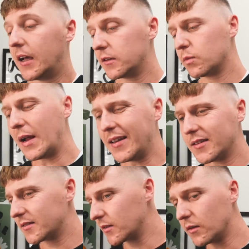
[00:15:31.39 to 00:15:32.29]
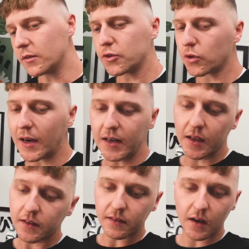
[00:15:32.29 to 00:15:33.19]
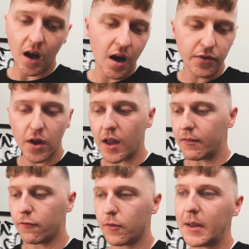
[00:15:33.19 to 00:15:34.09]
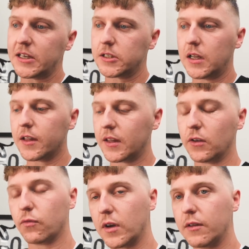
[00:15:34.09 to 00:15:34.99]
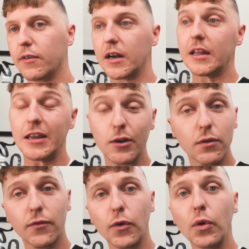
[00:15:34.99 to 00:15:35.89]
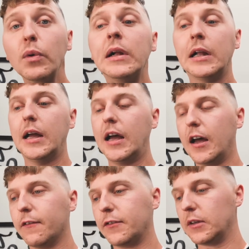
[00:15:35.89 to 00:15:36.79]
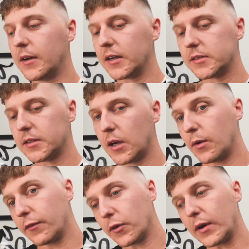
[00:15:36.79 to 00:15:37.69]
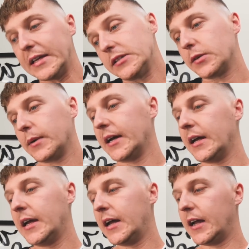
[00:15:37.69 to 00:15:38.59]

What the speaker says: as well as trailers and other information that I think is really, really useful for you guys to know if you're into it.